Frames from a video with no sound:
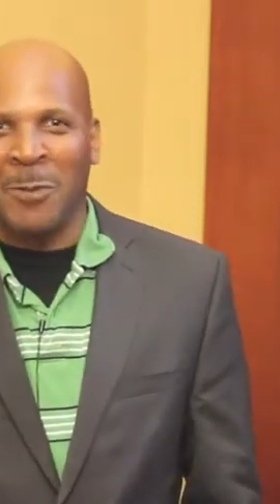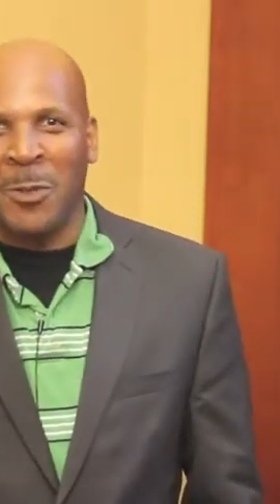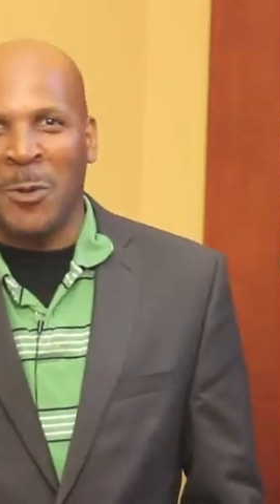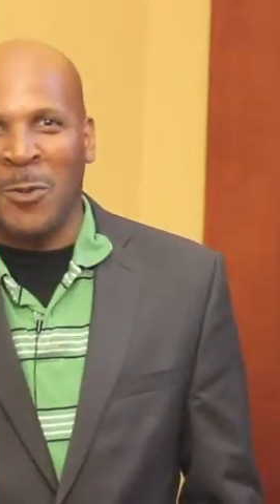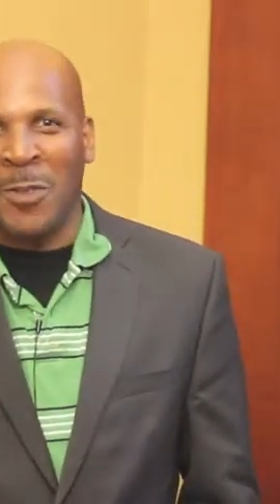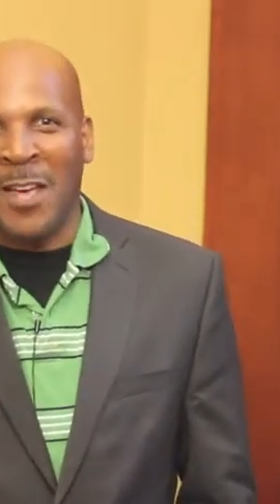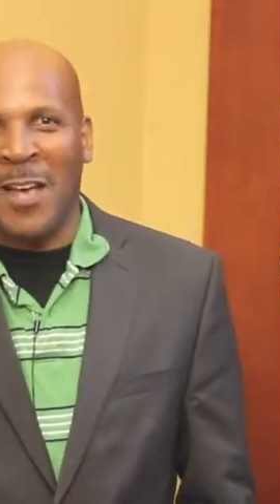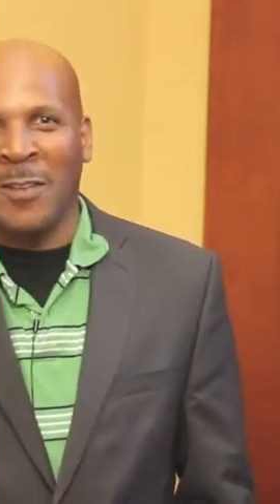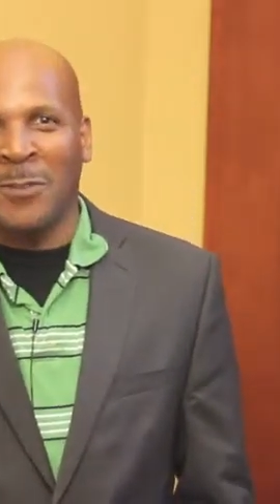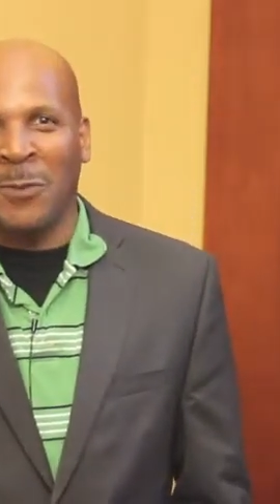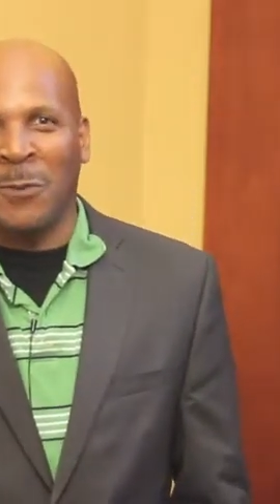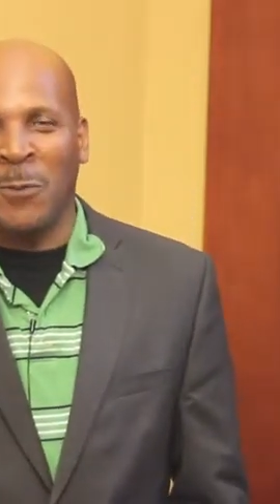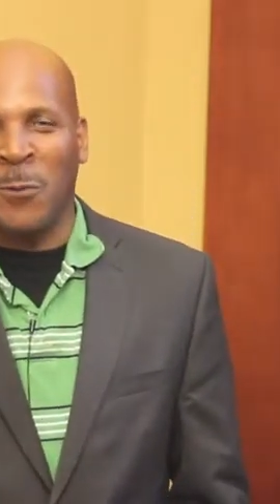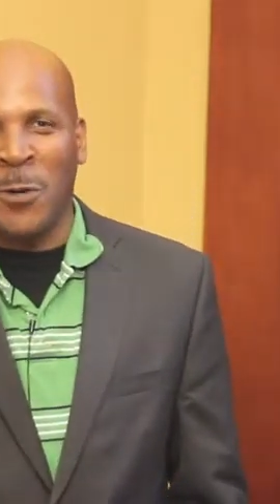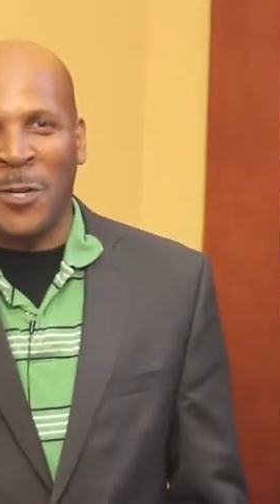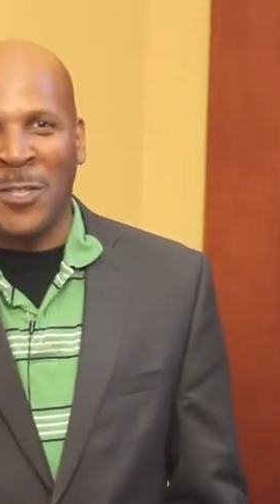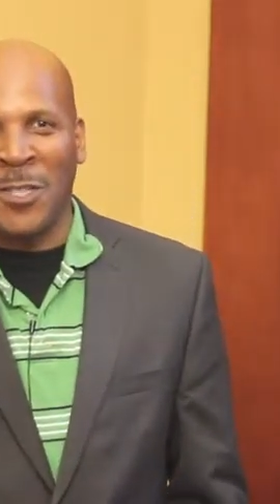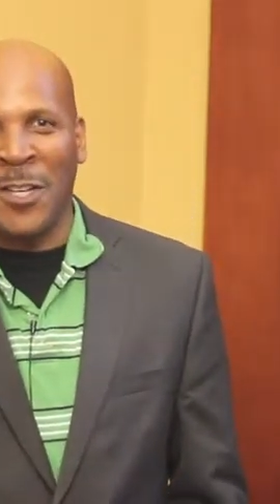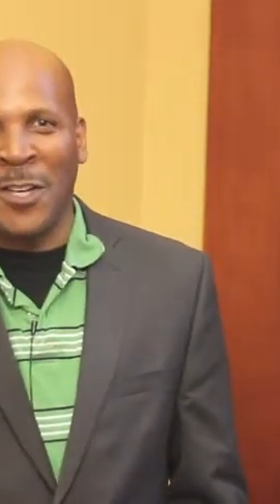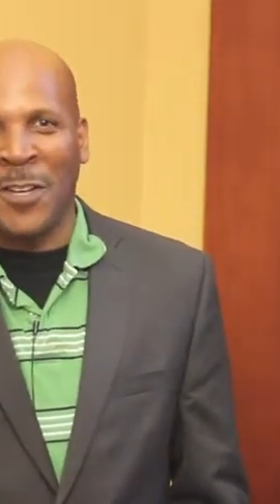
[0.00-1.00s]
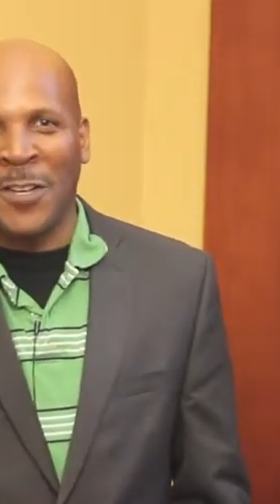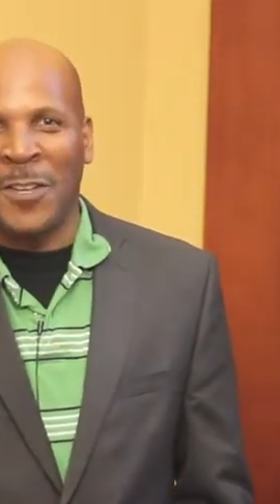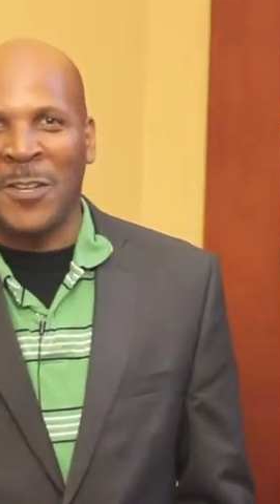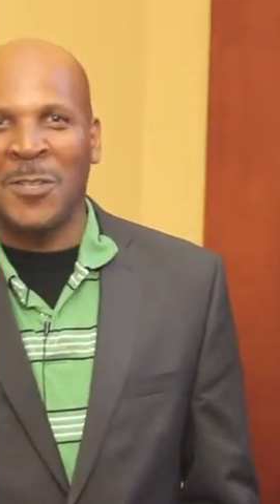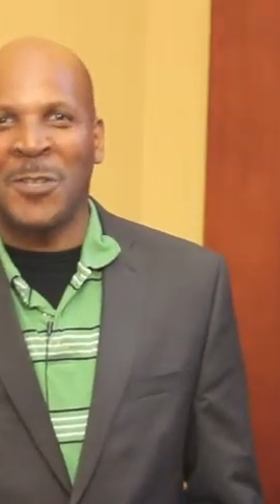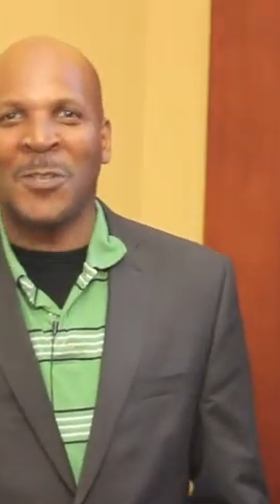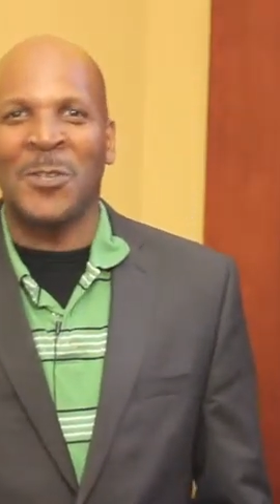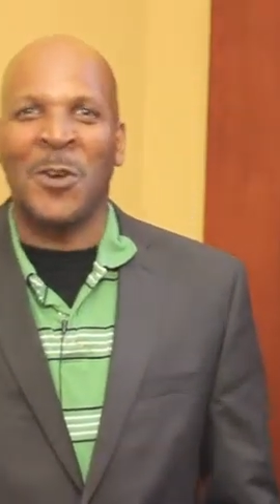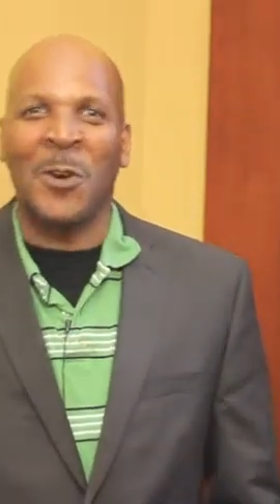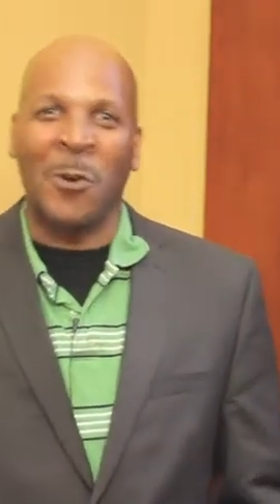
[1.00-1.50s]
2014.
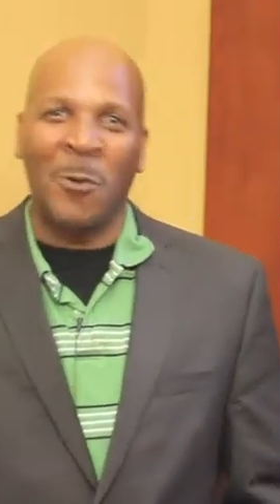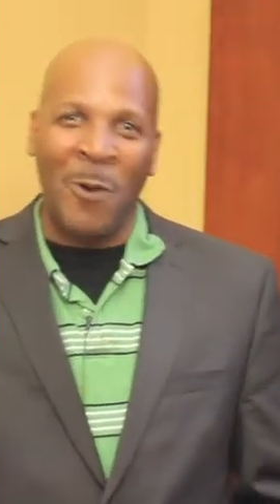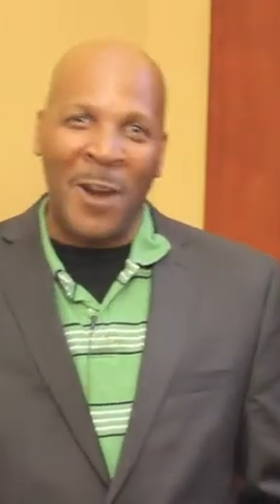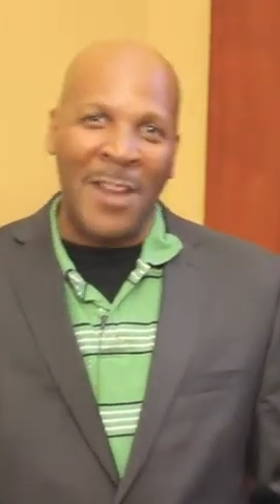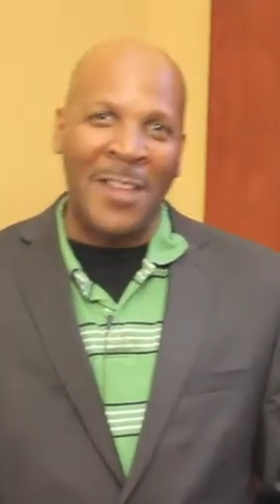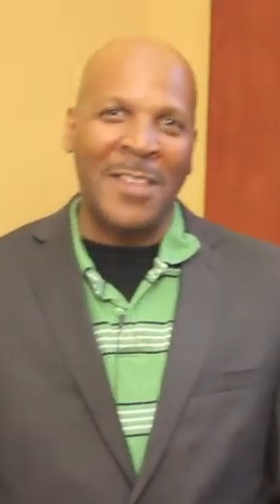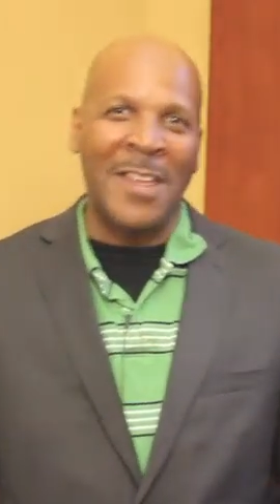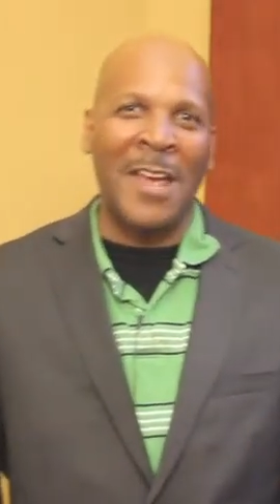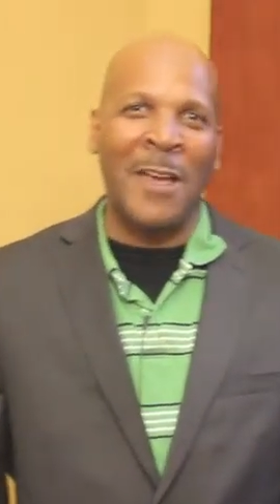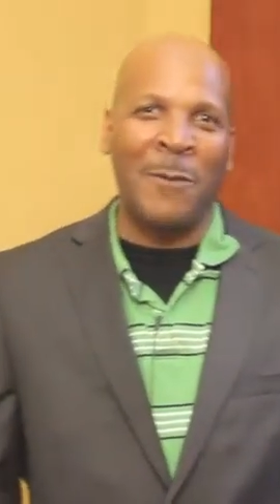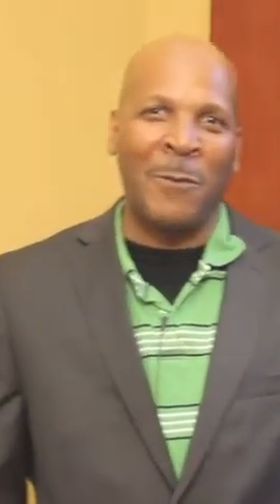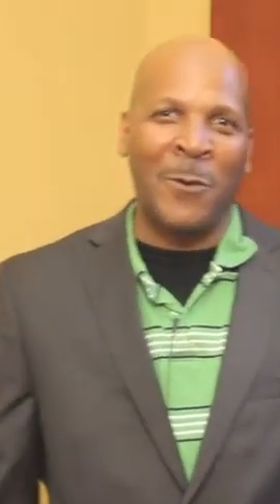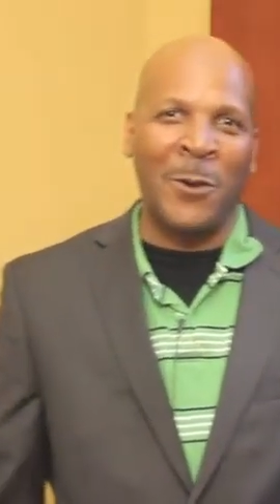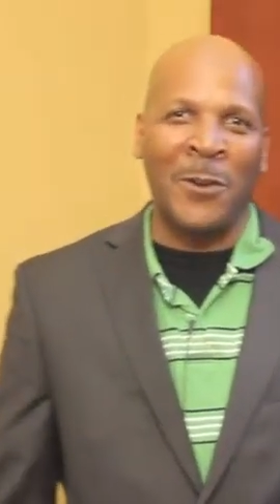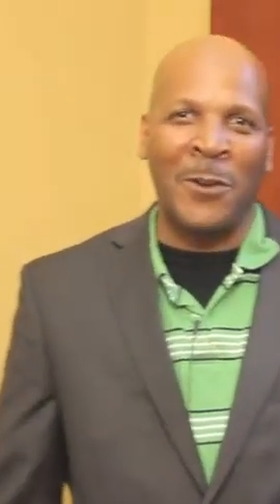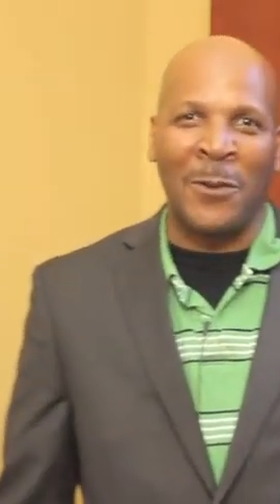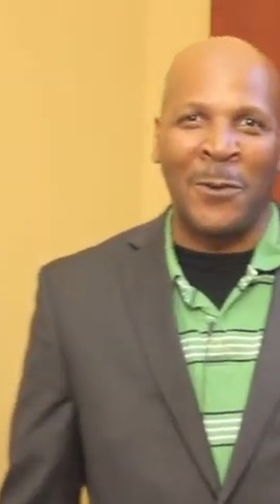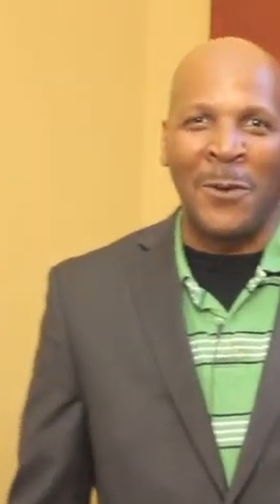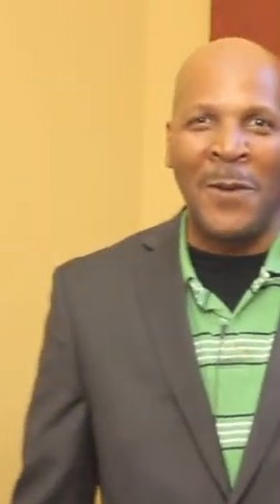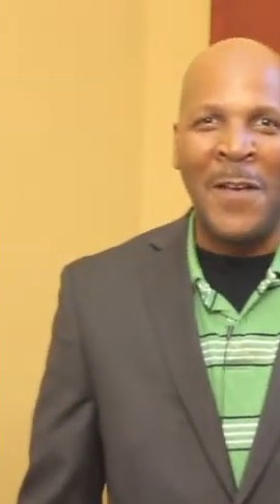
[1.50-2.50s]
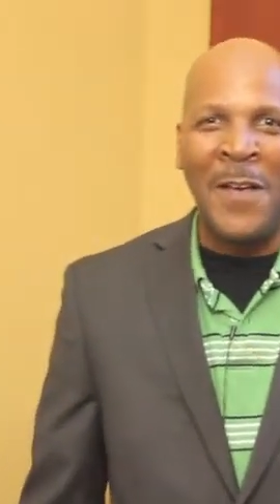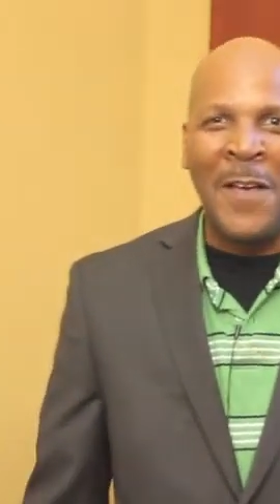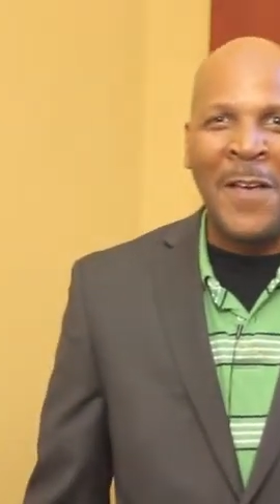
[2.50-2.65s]
This is a great day for you.